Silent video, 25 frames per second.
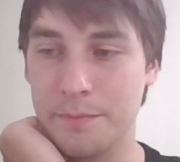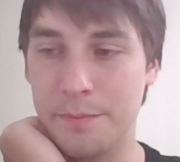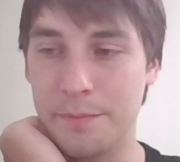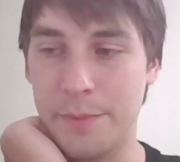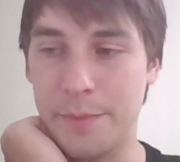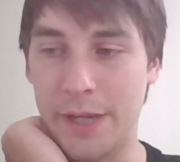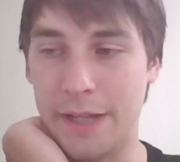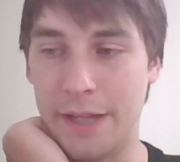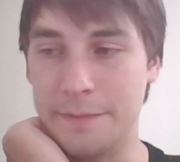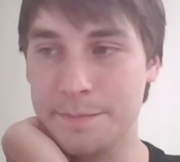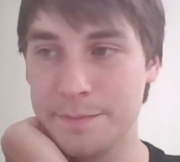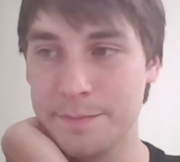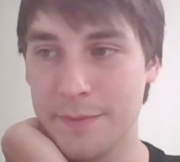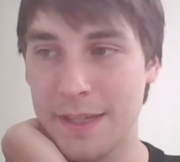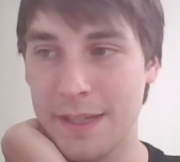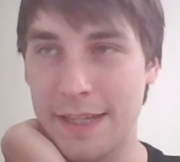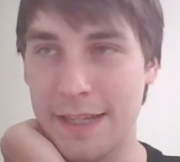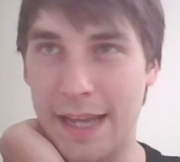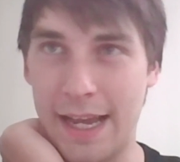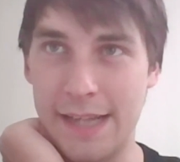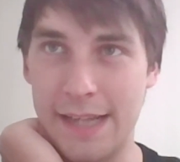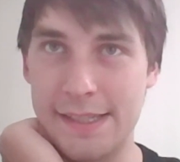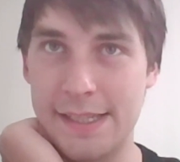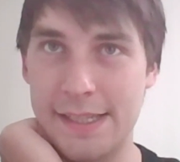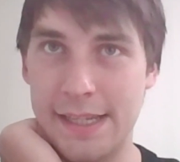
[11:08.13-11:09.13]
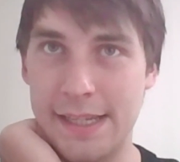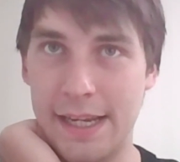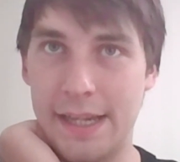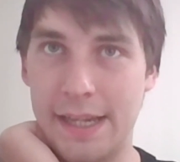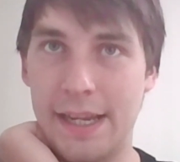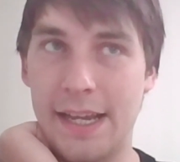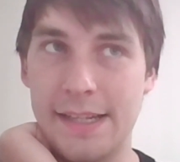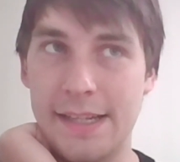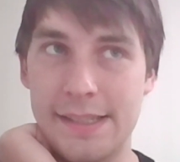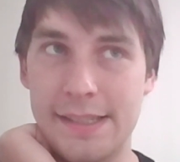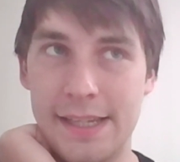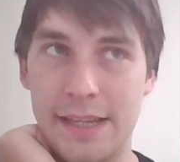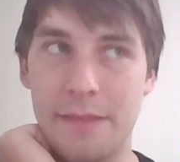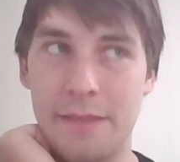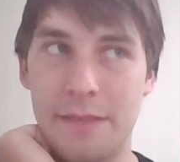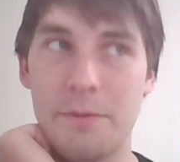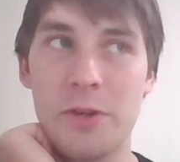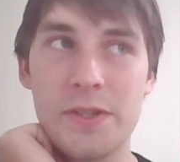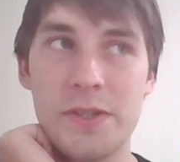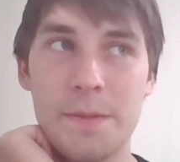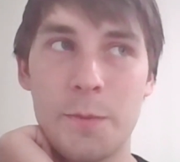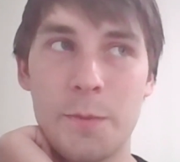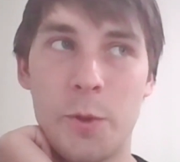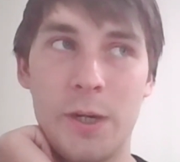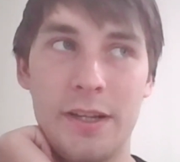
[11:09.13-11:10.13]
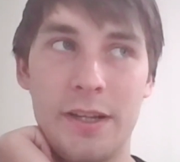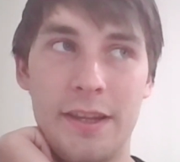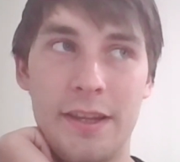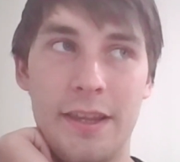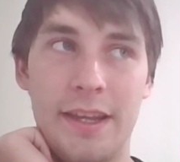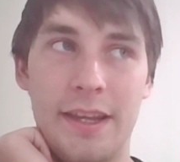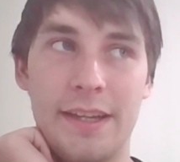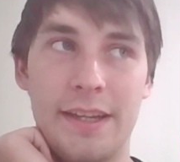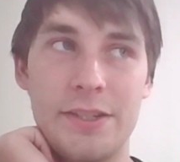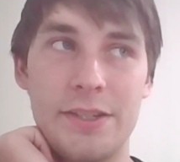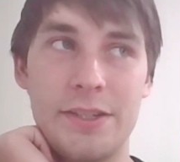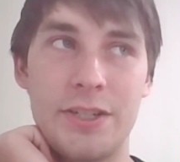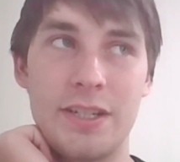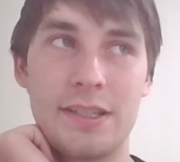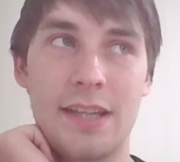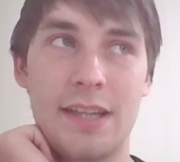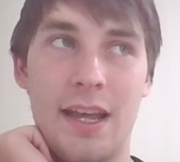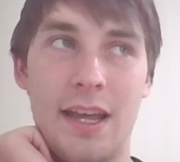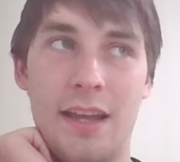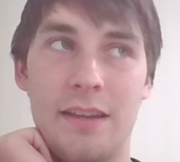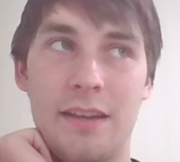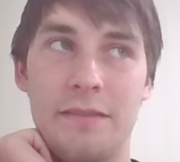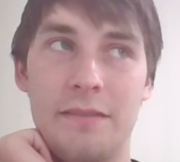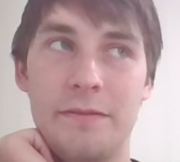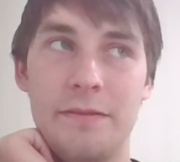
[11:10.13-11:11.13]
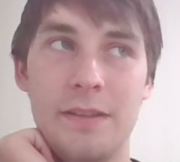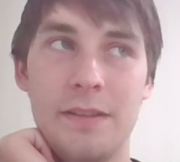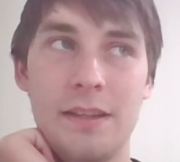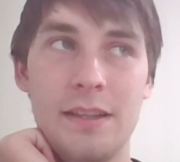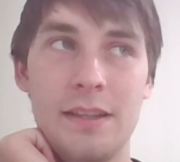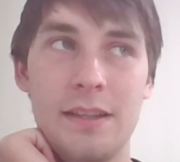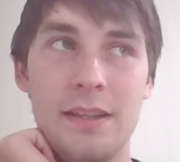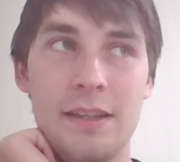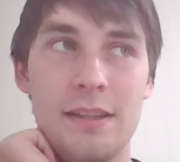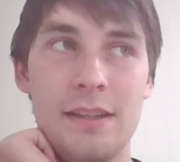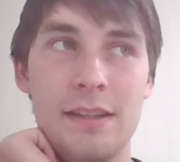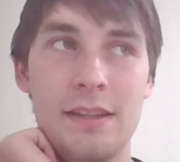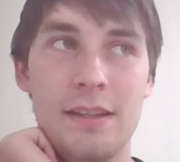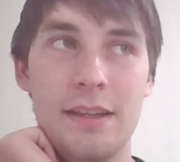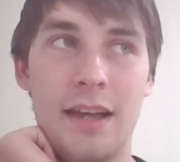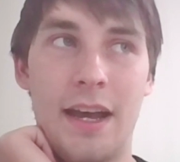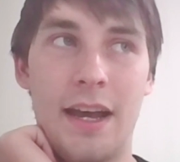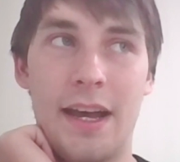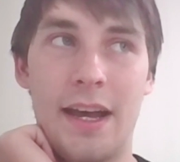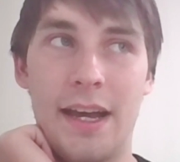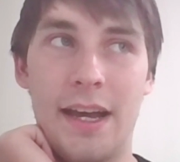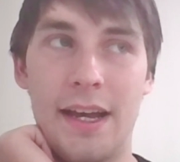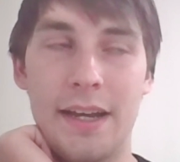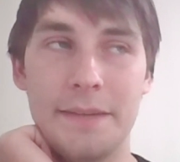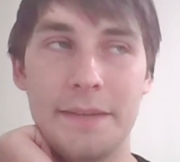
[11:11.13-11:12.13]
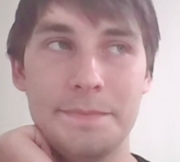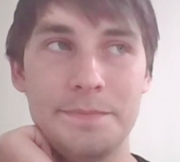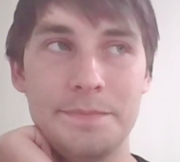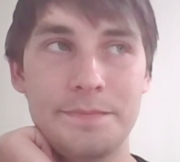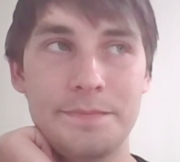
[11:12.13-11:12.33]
but yeah i'd say i'd say the most important thing is just kind of uh,